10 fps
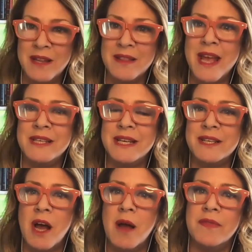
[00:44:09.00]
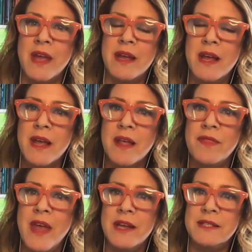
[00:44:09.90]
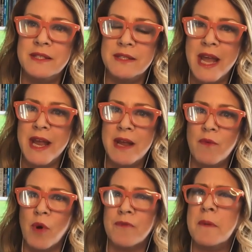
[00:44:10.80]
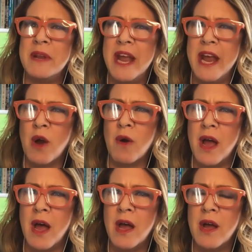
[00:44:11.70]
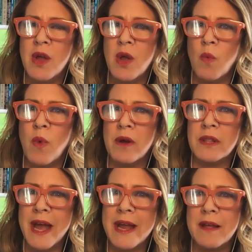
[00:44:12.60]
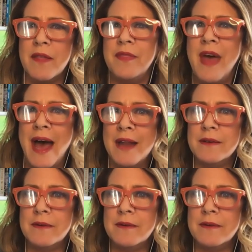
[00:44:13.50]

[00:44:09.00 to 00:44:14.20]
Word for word: They yeah. did. They they they were from an era where like that